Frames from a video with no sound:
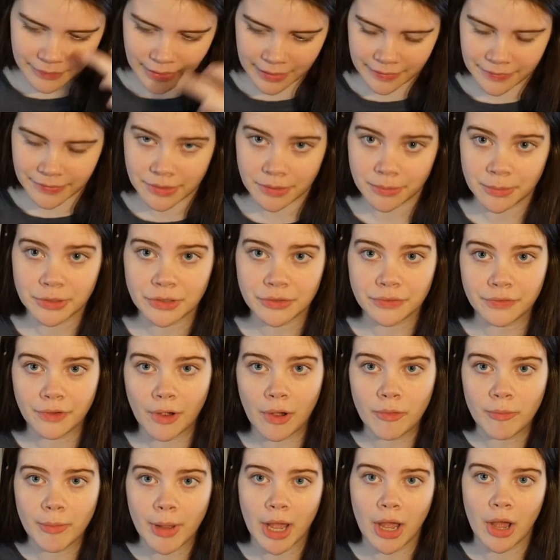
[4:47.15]
I have so much
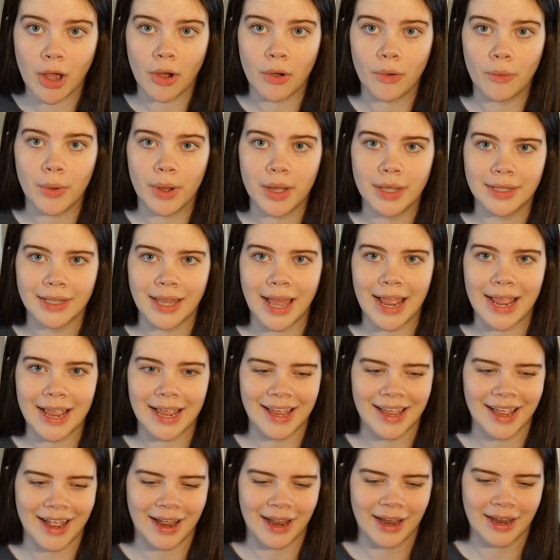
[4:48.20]
FOMO.
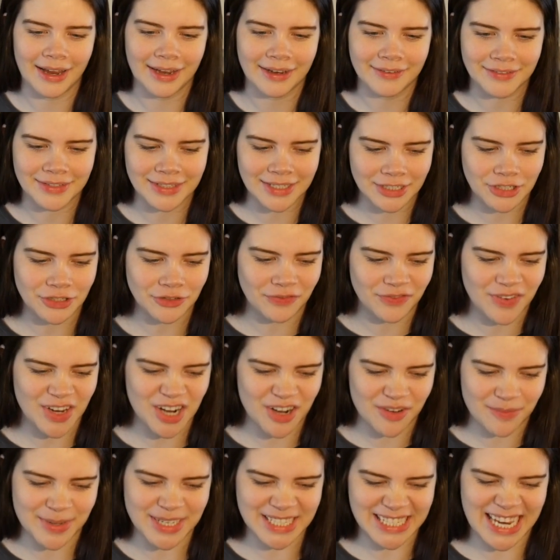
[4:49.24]
Like, I have such a
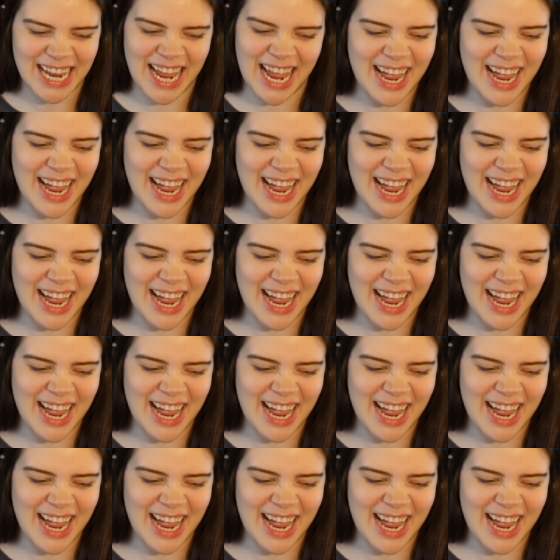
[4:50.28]
fear of missing